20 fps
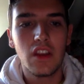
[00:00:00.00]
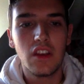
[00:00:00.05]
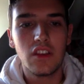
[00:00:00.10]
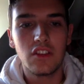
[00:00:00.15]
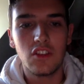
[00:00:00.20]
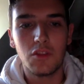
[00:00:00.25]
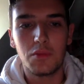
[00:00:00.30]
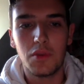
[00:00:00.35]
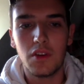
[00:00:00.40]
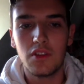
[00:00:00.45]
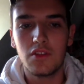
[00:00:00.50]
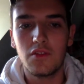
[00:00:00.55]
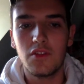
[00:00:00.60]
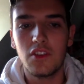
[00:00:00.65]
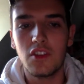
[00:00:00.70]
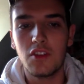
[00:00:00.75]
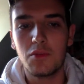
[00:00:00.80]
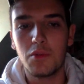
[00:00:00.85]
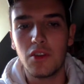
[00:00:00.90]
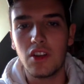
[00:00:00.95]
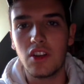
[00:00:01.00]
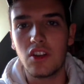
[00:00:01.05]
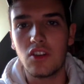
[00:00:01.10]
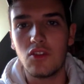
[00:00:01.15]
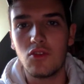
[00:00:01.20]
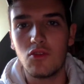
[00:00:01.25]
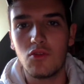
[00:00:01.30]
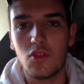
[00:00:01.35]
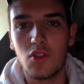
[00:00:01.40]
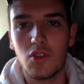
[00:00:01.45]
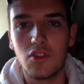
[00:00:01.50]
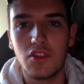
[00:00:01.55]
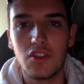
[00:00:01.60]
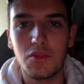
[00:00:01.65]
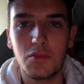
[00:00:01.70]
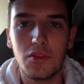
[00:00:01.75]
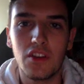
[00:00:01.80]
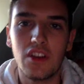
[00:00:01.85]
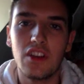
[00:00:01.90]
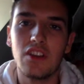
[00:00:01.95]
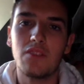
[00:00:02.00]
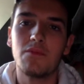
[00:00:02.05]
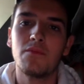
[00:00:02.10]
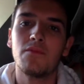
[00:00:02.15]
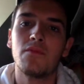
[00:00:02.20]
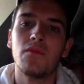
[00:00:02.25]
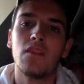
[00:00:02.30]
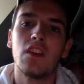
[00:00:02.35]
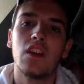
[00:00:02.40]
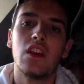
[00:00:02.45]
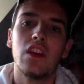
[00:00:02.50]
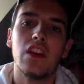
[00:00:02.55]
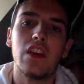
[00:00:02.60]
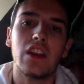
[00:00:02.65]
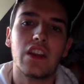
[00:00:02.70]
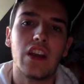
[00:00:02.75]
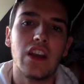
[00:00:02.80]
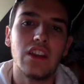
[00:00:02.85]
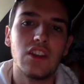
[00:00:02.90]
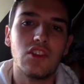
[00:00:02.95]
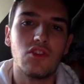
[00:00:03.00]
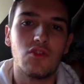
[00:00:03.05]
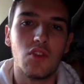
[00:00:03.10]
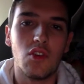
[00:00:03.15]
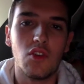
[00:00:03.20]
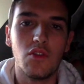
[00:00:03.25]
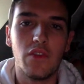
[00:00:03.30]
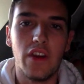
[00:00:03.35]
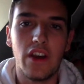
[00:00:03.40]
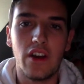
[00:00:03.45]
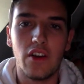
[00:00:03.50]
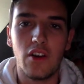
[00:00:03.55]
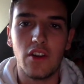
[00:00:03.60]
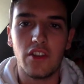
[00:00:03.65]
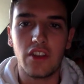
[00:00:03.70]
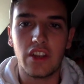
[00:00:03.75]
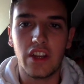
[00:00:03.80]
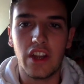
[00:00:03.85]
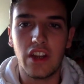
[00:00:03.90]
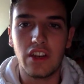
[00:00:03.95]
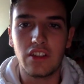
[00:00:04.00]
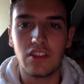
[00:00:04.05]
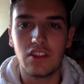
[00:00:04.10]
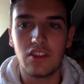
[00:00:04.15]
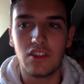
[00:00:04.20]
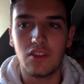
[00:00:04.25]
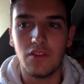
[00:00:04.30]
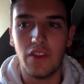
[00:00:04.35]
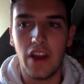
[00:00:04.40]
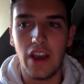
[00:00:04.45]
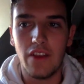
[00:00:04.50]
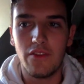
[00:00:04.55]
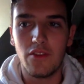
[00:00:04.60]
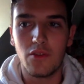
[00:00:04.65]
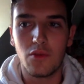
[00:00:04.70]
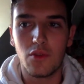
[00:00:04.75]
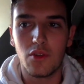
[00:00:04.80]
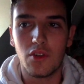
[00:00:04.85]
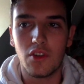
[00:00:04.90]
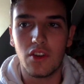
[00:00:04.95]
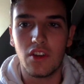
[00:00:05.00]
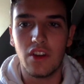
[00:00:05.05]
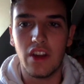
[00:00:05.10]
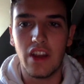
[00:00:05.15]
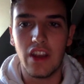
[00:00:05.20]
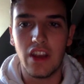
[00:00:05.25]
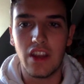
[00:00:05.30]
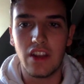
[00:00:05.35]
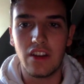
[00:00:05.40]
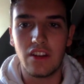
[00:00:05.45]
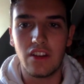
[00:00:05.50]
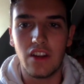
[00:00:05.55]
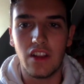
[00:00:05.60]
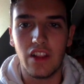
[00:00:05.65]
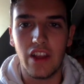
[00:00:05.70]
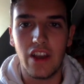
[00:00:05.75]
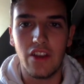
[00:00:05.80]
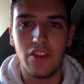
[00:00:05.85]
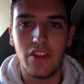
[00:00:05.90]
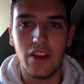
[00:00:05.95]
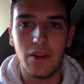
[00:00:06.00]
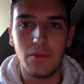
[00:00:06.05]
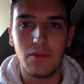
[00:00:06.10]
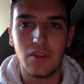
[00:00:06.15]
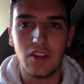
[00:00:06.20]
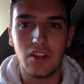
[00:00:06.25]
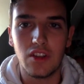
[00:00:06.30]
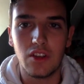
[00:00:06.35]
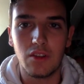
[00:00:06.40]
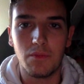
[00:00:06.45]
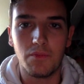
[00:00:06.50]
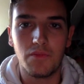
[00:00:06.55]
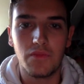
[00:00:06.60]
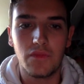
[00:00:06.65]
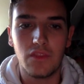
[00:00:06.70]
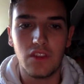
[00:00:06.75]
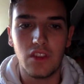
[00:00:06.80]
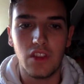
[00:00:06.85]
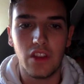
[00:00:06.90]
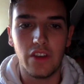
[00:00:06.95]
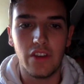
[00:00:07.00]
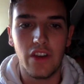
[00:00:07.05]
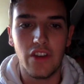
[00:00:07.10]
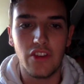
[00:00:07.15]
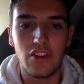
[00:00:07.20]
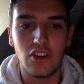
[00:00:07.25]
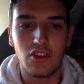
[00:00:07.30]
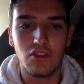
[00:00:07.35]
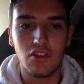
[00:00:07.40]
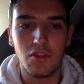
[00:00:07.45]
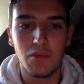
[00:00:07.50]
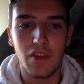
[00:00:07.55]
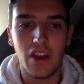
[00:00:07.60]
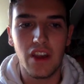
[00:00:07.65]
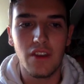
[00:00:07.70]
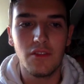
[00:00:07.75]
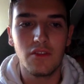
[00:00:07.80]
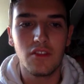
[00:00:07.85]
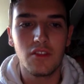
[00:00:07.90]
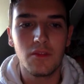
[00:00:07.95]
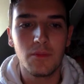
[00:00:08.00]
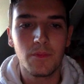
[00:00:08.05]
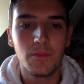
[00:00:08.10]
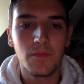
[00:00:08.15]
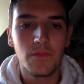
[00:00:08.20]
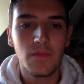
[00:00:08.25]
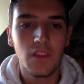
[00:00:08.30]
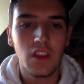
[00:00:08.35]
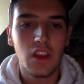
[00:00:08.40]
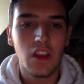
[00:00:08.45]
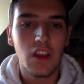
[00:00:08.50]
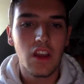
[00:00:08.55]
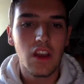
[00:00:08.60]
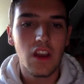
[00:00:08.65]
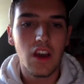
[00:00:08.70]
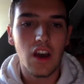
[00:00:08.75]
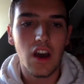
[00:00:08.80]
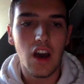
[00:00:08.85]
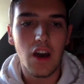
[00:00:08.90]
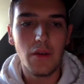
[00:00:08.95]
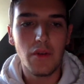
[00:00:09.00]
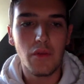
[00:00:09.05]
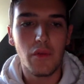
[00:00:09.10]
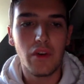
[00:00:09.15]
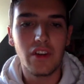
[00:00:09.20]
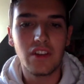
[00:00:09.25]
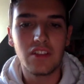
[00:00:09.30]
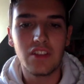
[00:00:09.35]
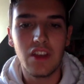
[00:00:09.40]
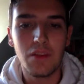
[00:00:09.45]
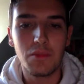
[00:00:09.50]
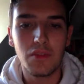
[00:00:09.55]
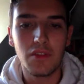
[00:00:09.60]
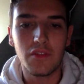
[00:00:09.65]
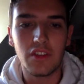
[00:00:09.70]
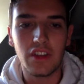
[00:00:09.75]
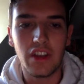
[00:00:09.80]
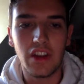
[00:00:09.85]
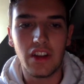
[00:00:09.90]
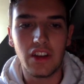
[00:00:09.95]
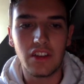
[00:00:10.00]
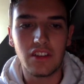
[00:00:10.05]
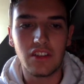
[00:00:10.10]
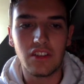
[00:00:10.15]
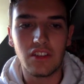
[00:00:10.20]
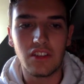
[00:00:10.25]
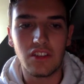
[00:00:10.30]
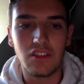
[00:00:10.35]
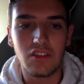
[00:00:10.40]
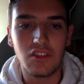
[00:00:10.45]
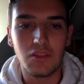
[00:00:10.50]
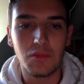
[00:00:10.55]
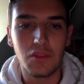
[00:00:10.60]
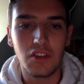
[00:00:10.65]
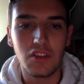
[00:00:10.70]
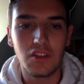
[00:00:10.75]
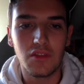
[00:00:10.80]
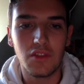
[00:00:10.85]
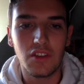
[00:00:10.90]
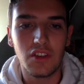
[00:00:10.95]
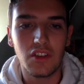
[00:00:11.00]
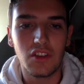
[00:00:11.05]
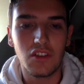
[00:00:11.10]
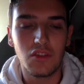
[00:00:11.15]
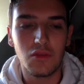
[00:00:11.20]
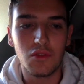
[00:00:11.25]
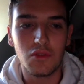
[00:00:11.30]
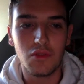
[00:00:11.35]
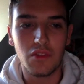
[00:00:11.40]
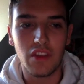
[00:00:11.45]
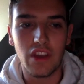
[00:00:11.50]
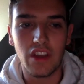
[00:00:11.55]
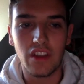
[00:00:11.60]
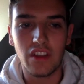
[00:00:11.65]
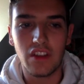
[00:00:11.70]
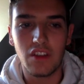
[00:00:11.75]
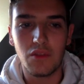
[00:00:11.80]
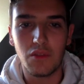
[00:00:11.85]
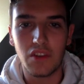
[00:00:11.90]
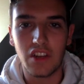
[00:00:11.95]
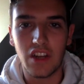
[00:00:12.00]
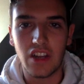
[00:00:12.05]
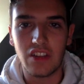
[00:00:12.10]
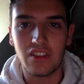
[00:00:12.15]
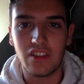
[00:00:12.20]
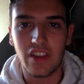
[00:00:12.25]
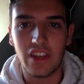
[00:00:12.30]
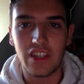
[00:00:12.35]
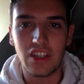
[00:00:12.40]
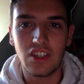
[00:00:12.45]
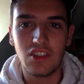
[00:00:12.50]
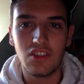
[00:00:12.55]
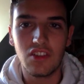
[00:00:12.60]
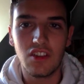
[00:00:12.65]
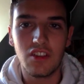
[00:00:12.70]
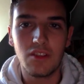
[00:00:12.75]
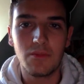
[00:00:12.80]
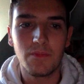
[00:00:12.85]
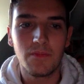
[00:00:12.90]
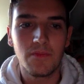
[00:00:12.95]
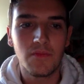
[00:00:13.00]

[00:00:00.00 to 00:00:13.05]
So perseverance played a huge role in this play. It kind of drove how all the characters survived the war and allowed them to live out their dream lives. And one example of a character using perseverance was with Elliot when he got his leg injury.